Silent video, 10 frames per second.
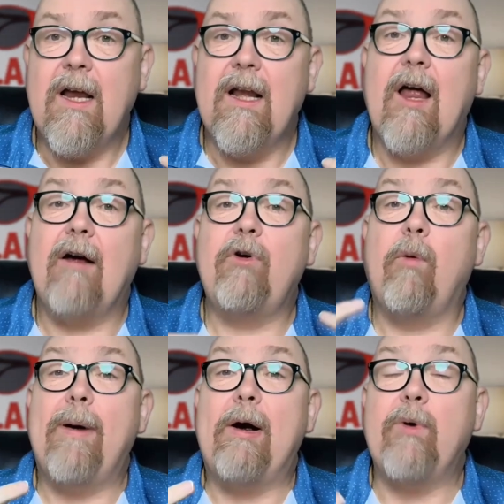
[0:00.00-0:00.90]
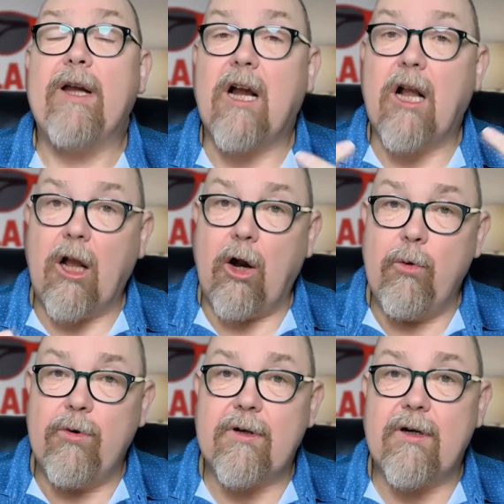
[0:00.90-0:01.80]
Now, if you're building
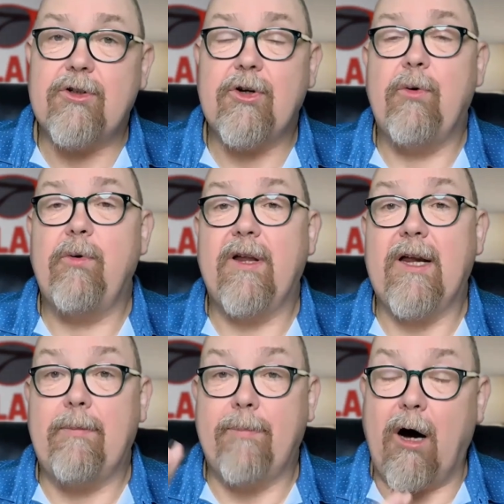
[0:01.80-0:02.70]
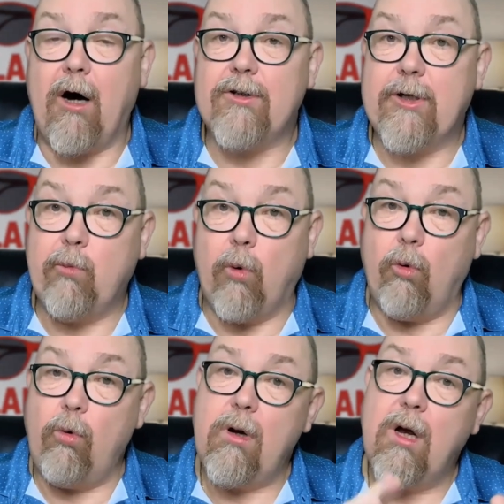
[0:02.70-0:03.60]
close to the party
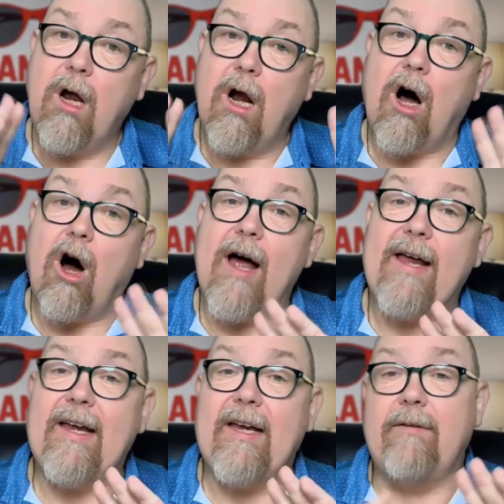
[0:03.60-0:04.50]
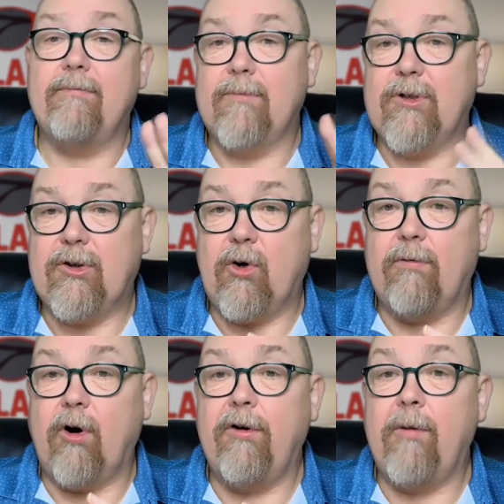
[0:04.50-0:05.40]
wall, i.e., sort
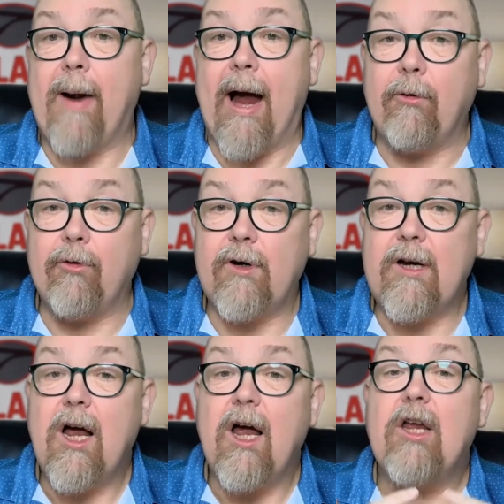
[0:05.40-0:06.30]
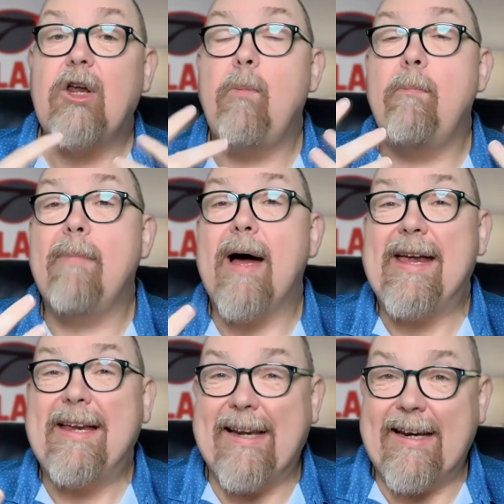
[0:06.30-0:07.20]
of on the boundary, you
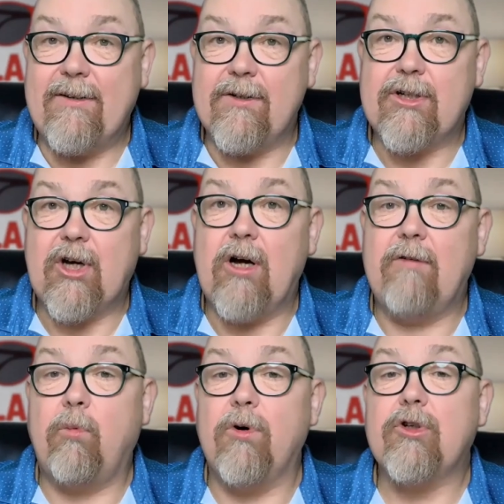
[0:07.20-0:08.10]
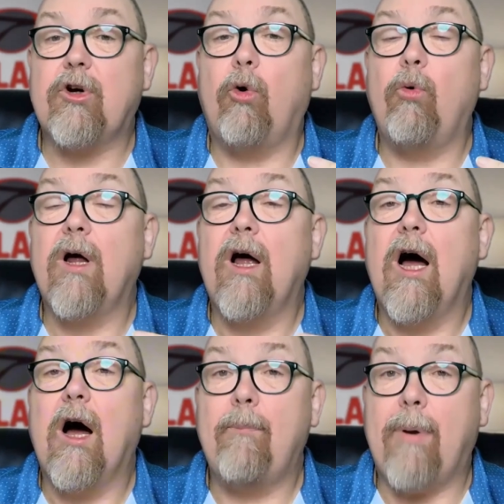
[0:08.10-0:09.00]
may need to serve what's called
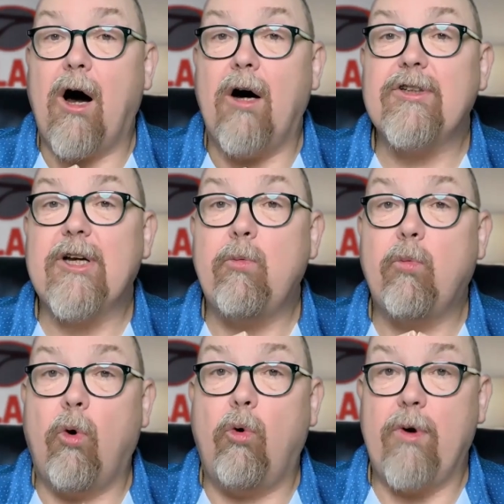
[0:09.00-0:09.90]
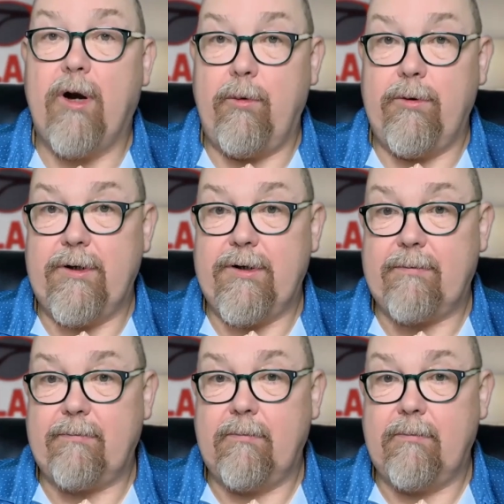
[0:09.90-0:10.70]
a party wall notice.